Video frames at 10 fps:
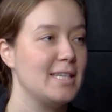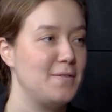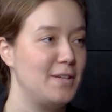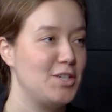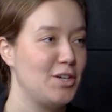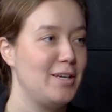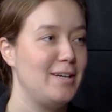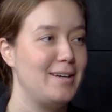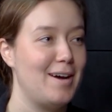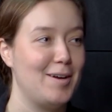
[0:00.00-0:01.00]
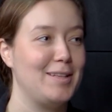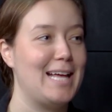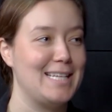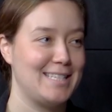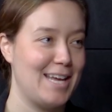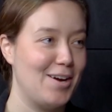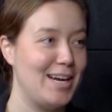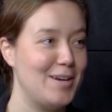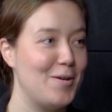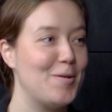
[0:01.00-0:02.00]
Let's finish on a less scary
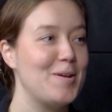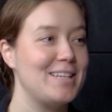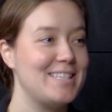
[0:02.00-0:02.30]
note.